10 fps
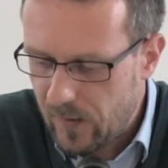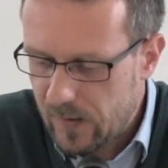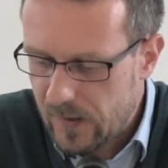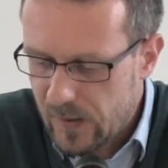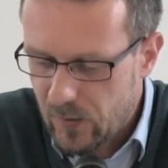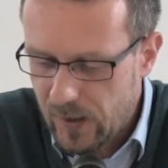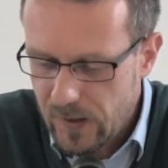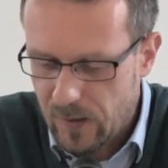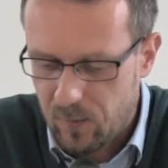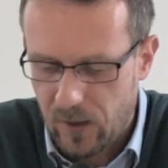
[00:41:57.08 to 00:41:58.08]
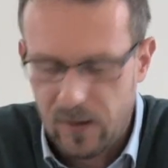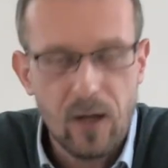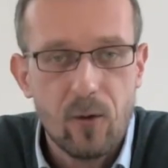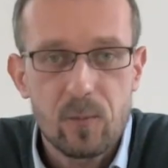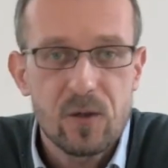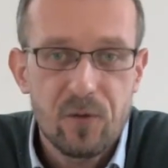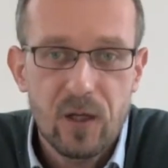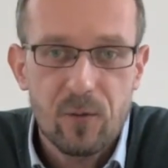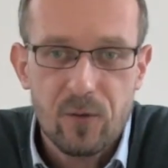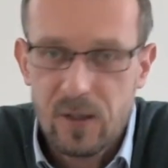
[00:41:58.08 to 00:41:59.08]
discredited by the Arab
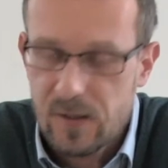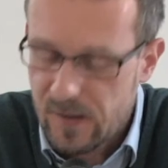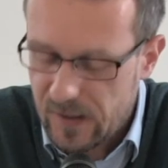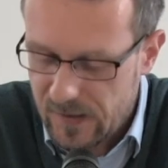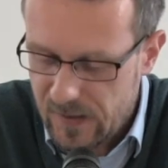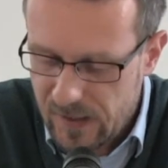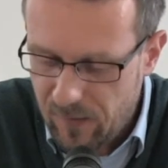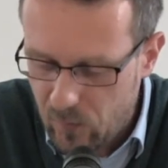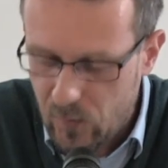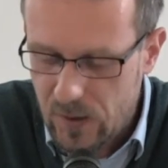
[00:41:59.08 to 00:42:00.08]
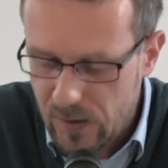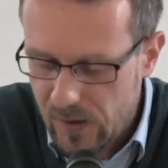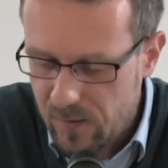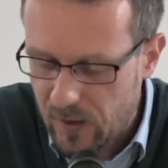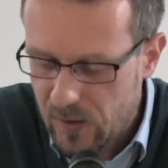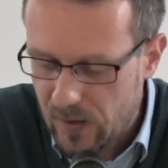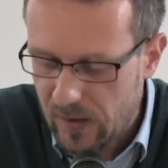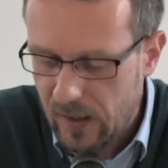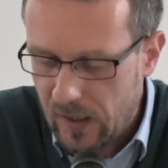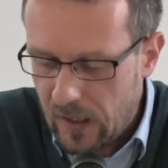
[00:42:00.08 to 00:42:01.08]
defeat of 1967, which I just mentioned,
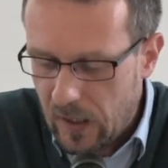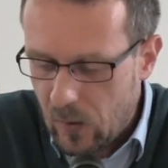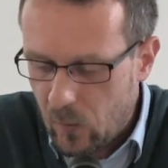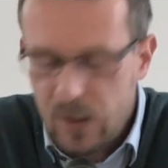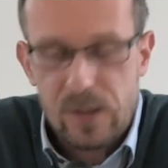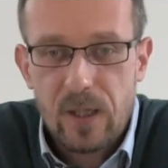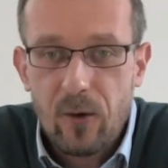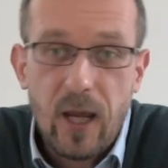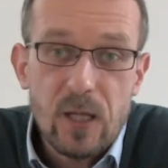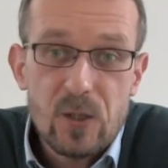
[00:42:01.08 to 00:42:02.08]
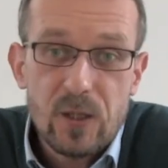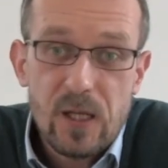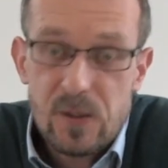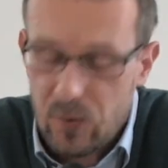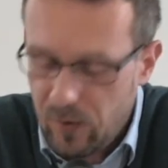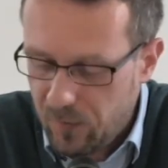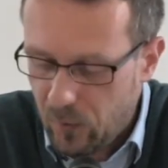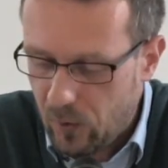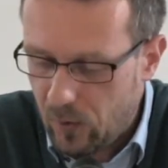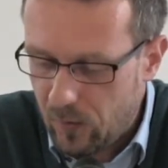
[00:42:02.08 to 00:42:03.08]
which is now ancient history
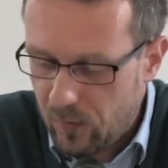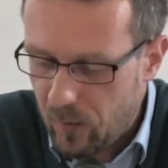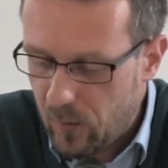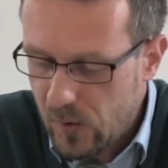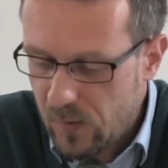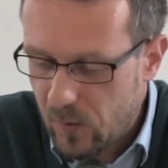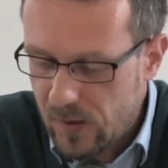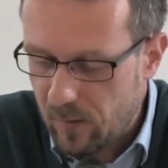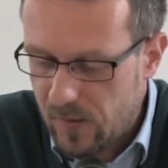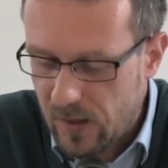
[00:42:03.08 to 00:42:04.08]
for most Muslims,